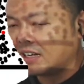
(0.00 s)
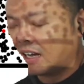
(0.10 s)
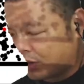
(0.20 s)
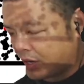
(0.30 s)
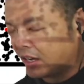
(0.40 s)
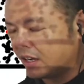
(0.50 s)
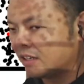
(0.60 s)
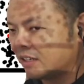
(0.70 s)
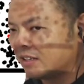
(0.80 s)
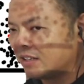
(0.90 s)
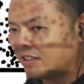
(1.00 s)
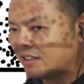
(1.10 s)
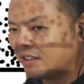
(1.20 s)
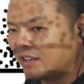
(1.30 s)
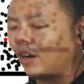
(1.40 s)
Okay.
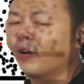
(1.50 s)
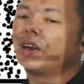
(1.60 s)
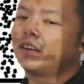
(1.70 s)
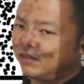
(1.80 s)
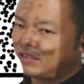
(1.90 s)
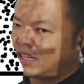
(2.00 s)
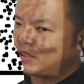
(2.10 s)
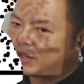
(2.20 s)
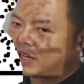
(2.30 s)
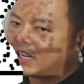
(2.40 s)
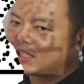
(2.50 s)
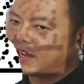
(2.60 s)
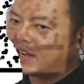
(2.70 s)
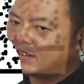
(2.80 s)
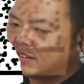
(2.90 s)
Okay, that's okay, that's
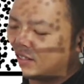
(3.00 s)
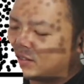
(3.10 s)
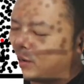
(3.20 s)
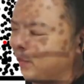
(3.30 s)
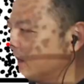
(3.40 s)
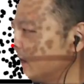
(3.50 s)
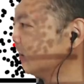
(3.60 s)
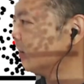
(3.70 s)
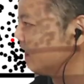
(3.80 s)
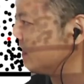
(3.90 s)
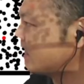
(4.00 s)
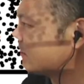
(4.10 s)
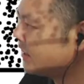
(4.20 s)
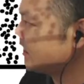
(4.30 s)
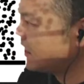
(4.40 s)
fair. All right, sorry about that. Okay, that's
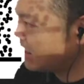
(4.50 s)
fair.